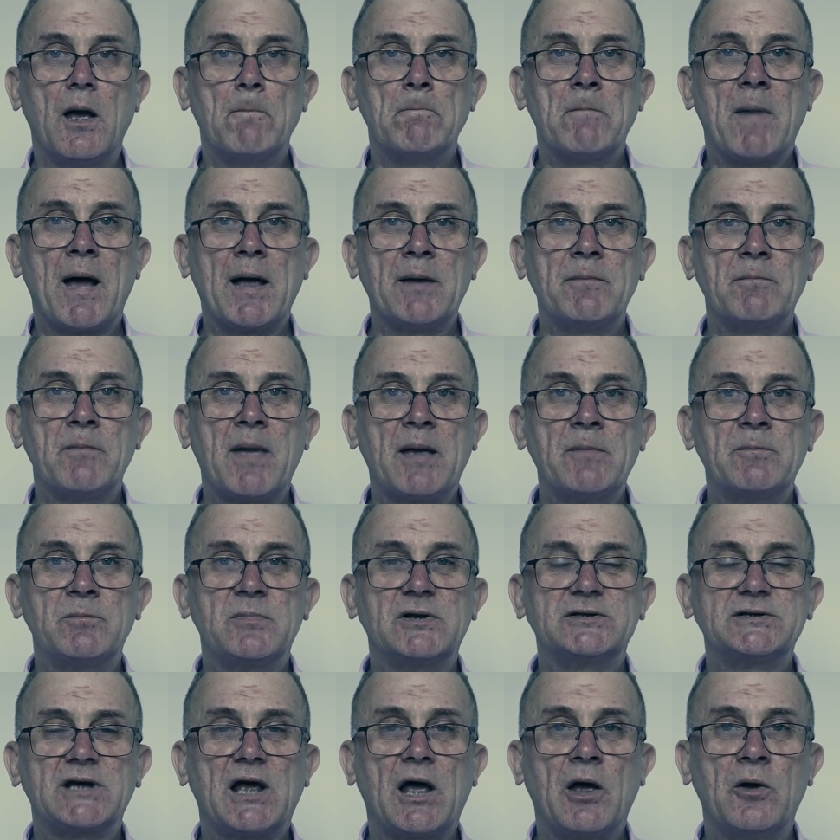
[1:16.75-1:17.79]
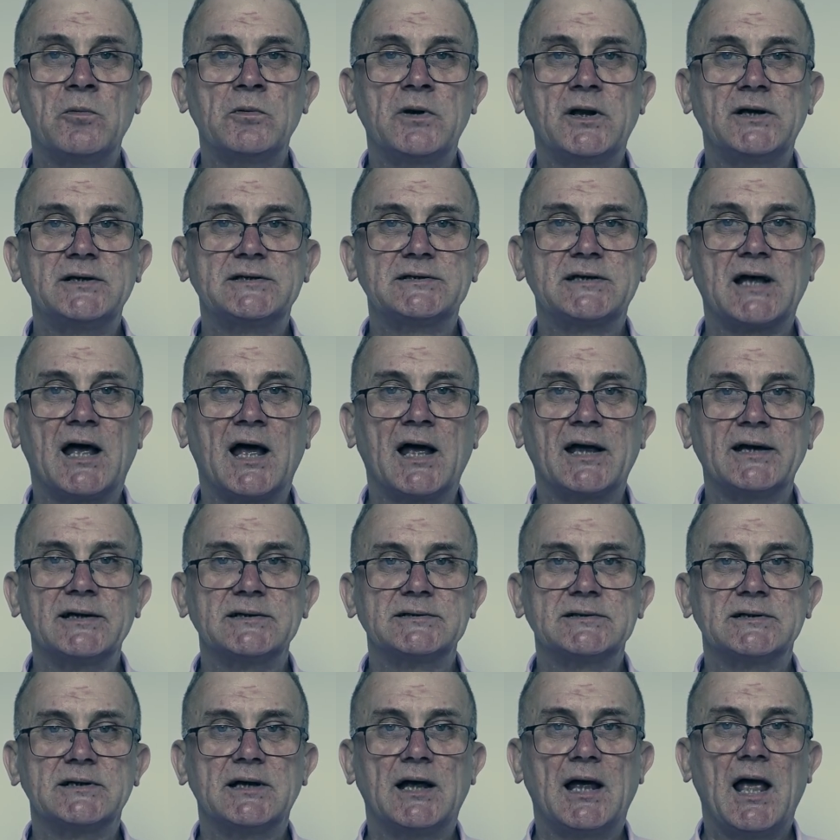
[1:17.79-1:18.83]
my members only site,
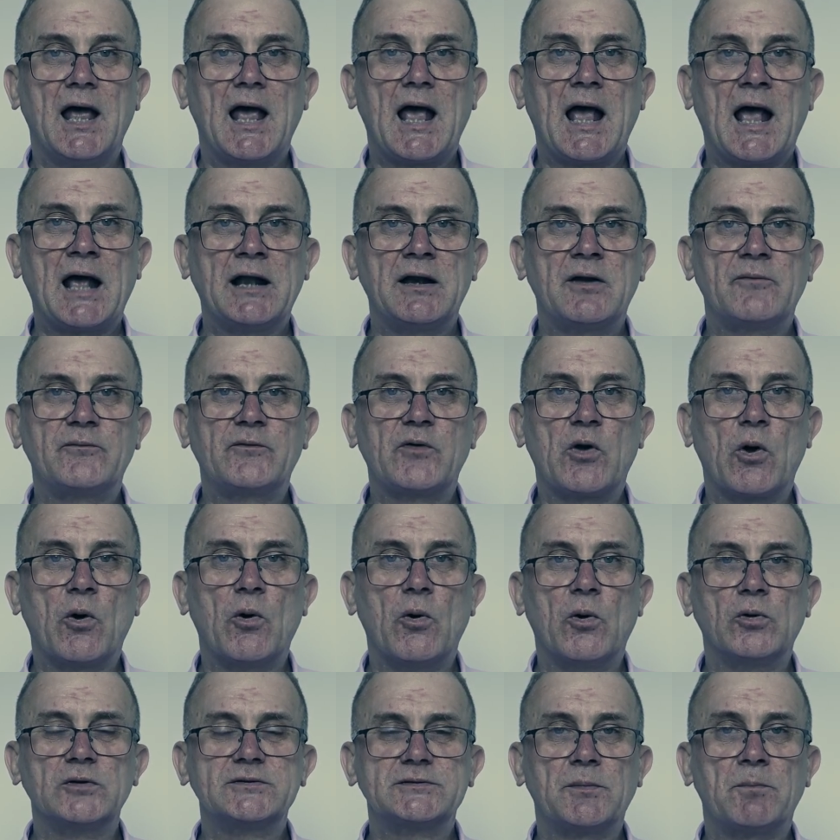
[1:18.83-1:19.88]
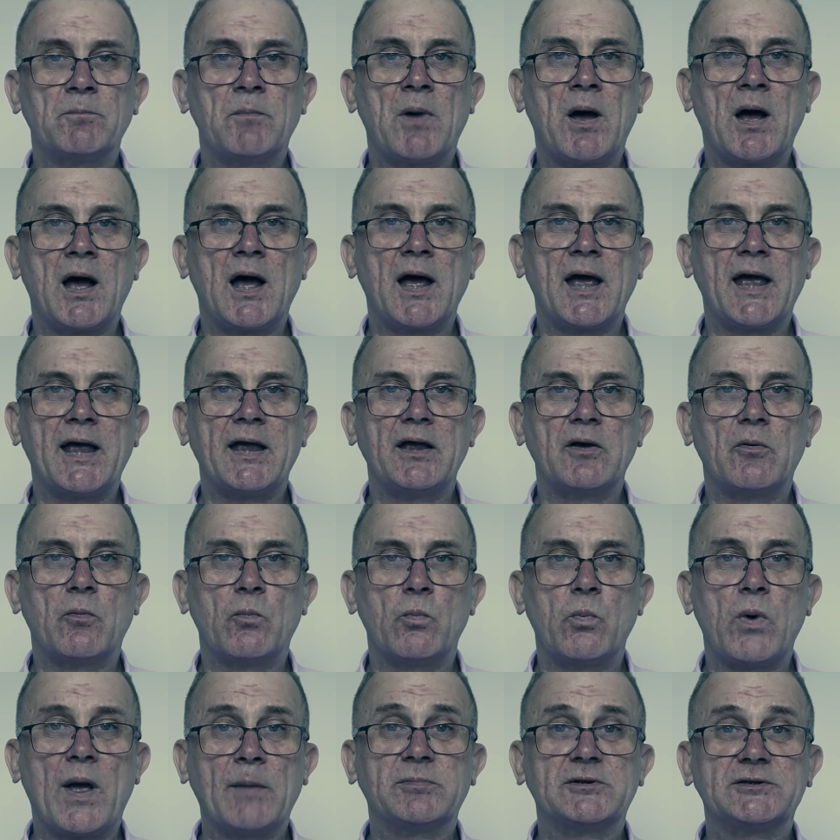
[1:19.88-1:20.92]
and of course my
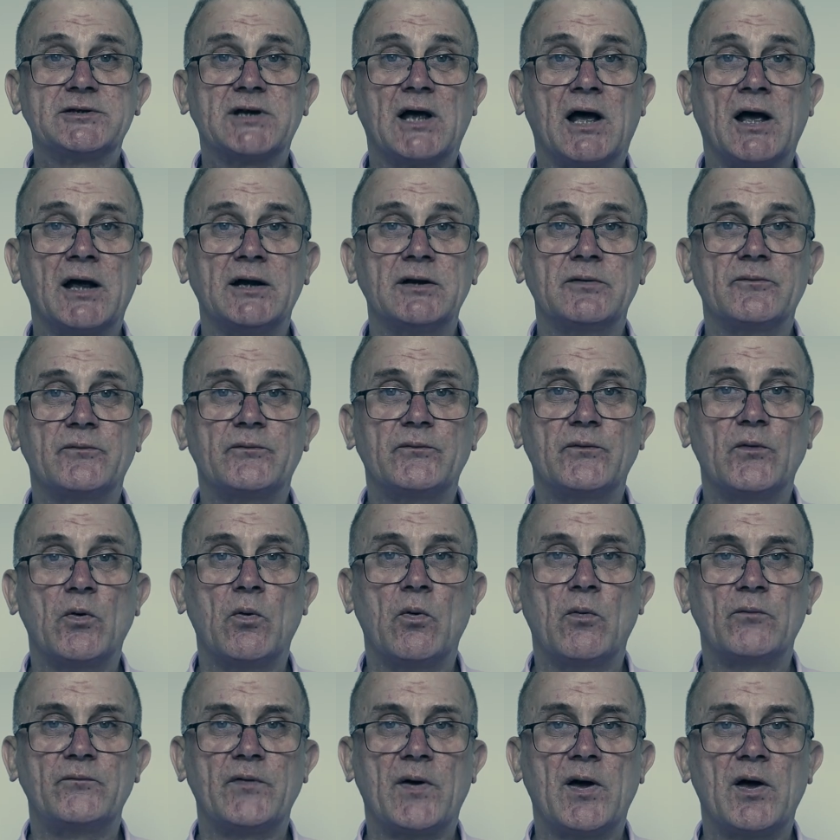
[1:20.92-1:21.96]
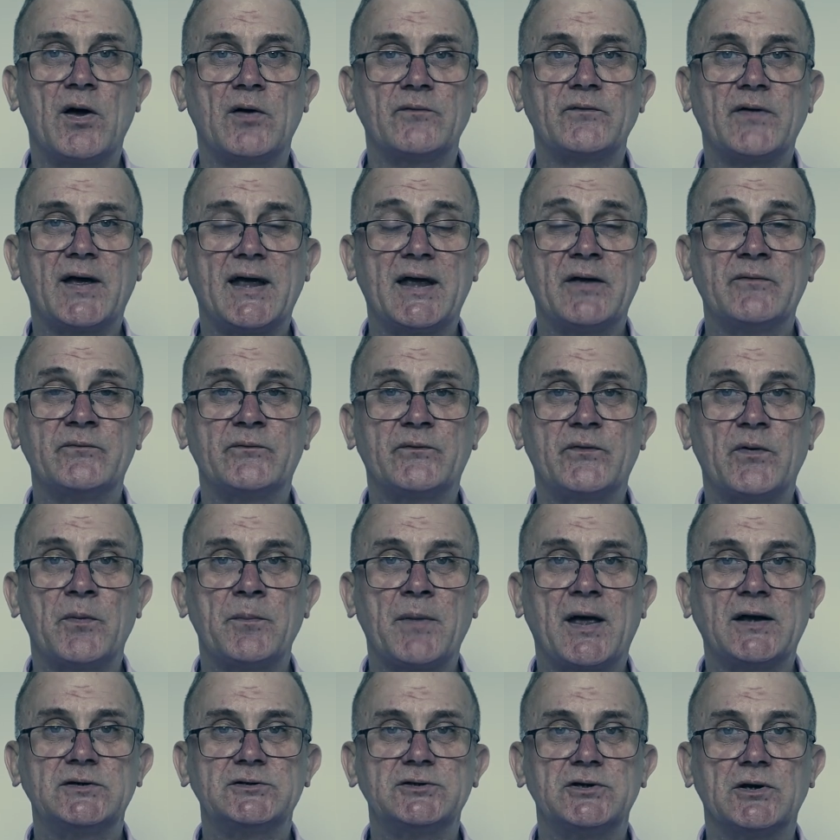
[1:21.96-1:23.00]
website for further
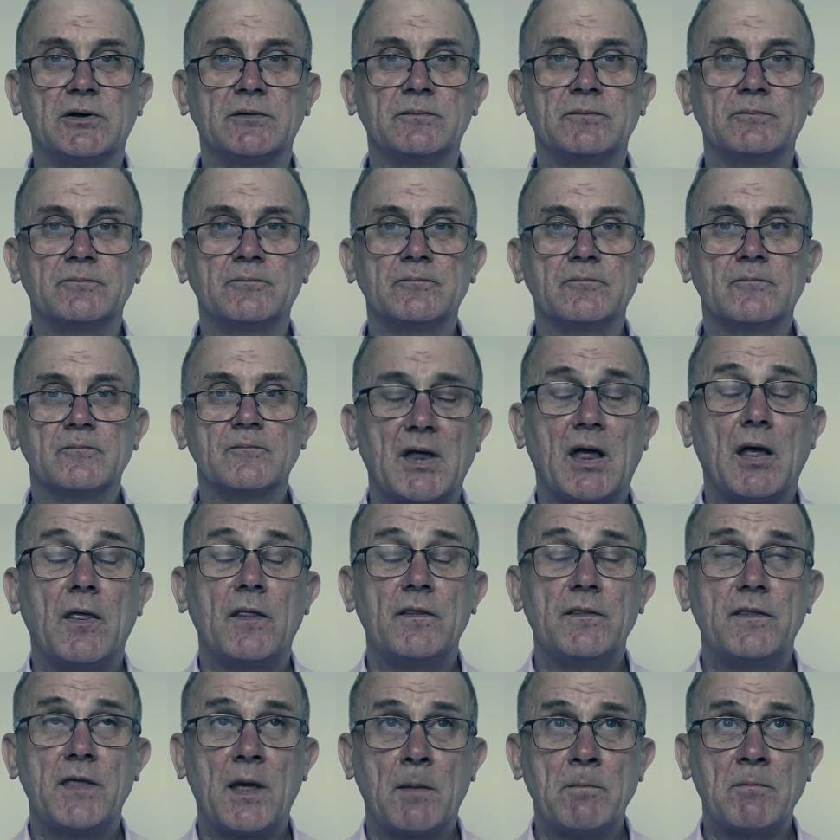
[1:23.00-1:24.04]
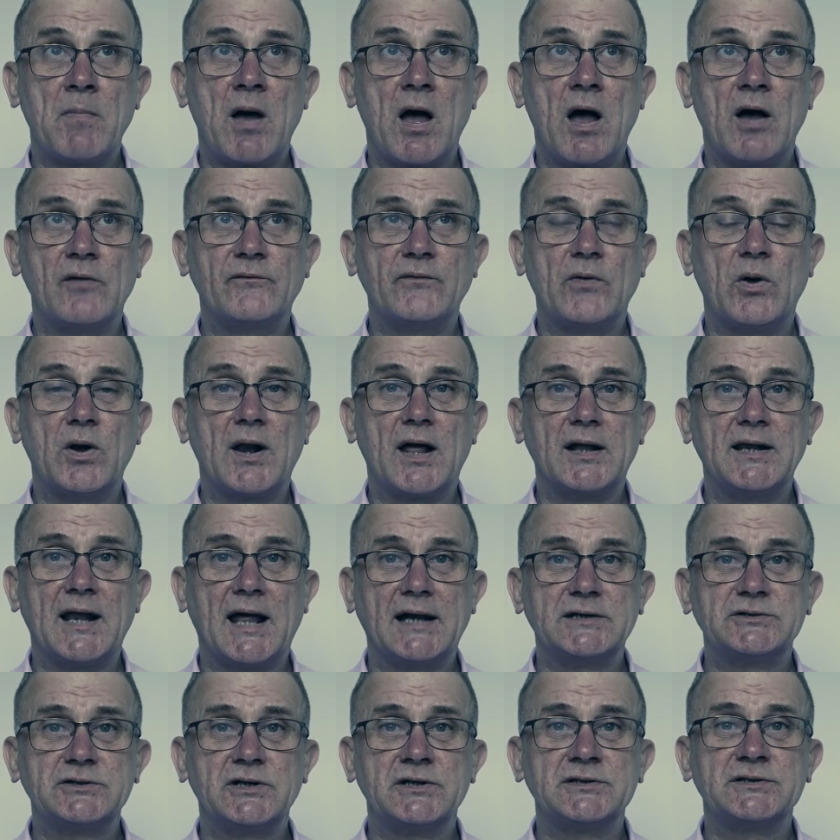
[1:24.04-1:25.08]
information. The Marvel
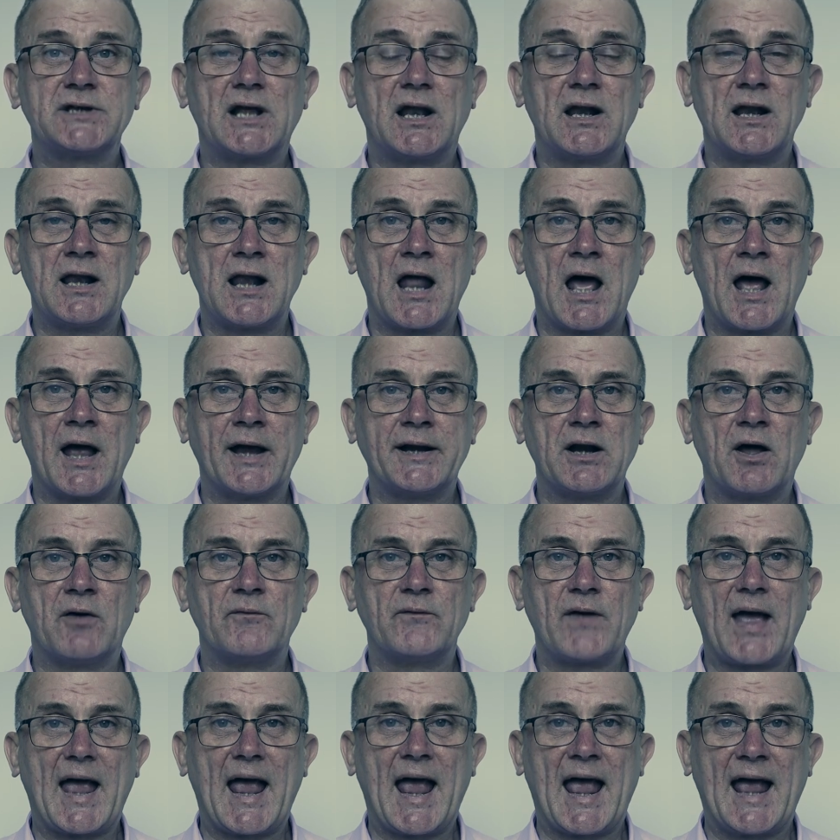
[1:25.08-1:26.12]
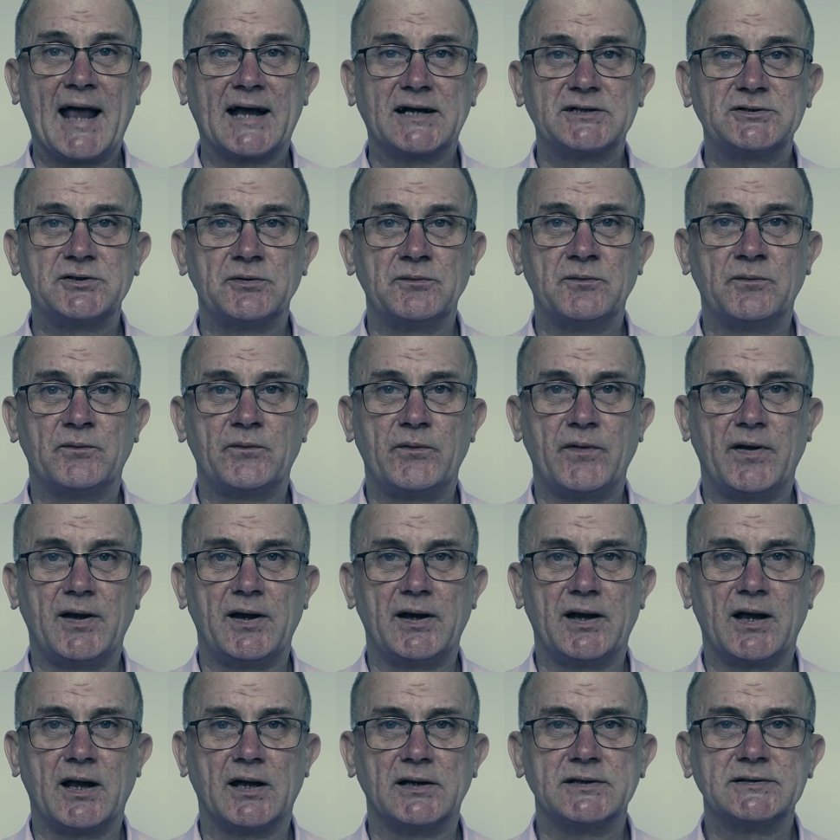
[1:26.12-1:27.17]
Legends line of action
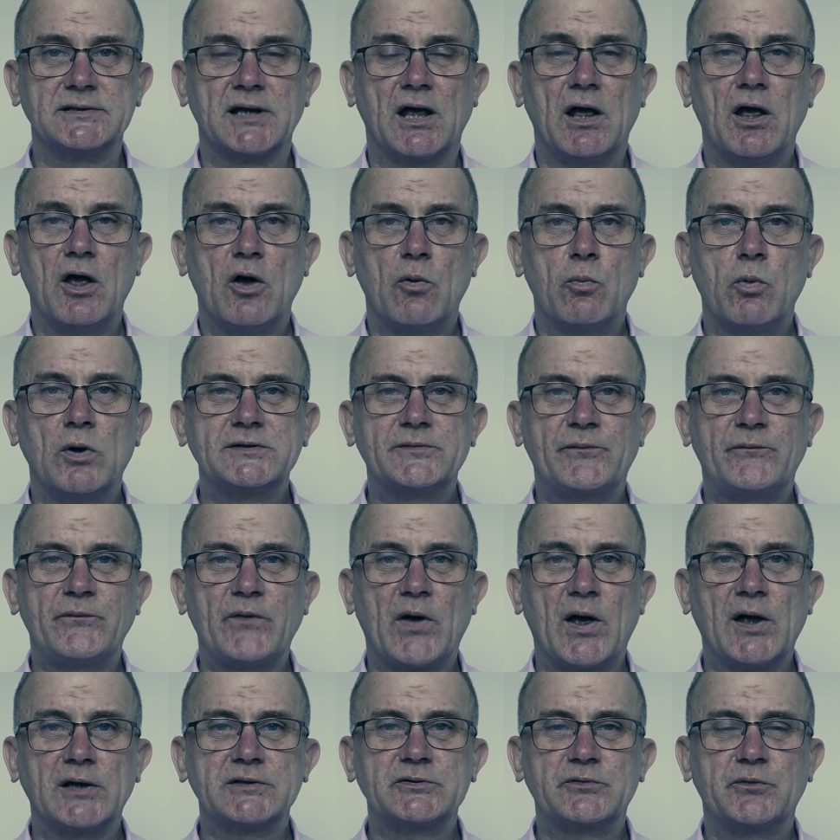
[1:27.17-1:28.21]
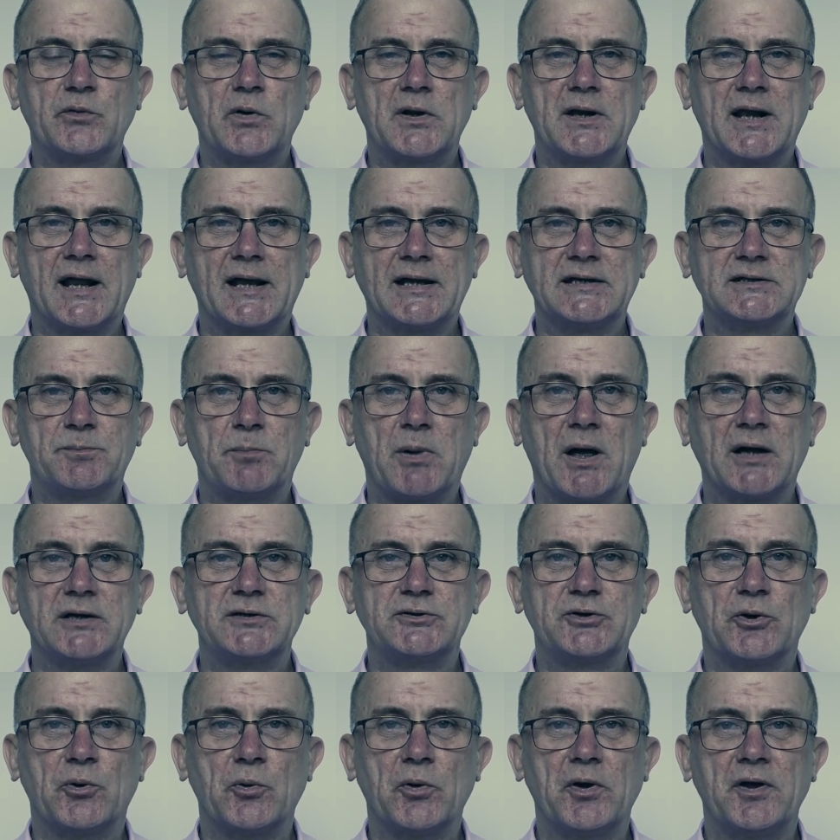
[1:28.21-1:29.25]
figures was first released by
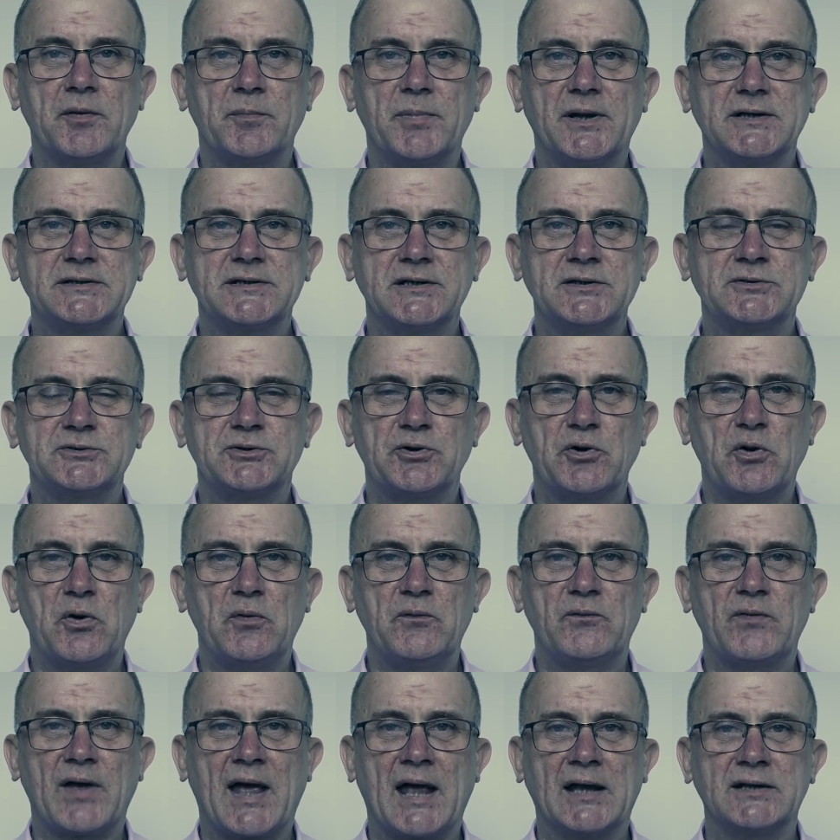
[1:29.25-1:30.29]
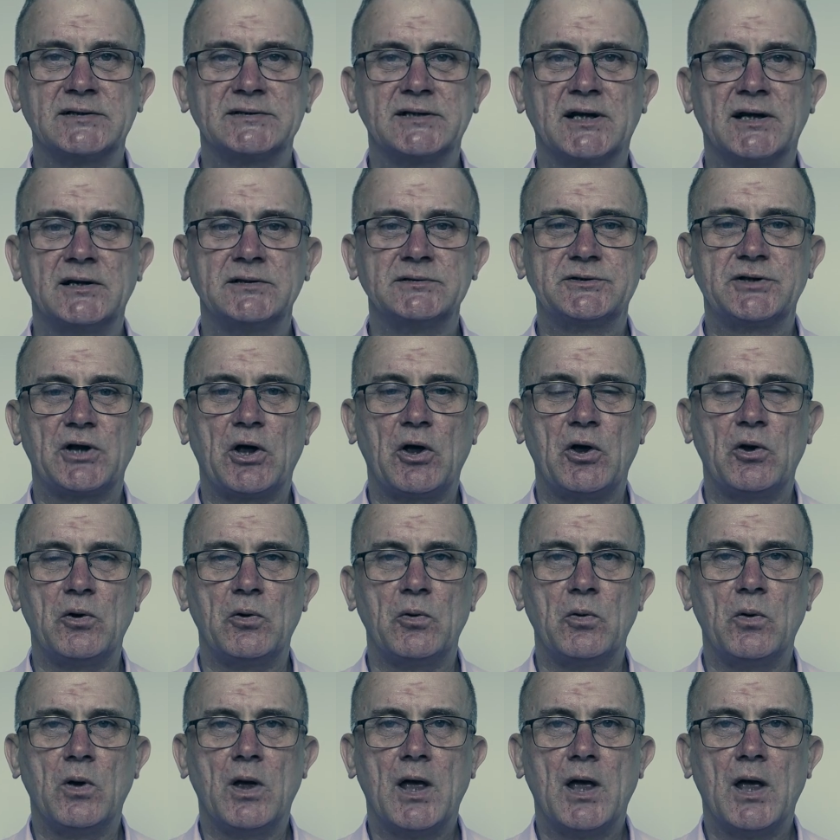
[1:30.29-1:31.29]
Toy Biz in 2002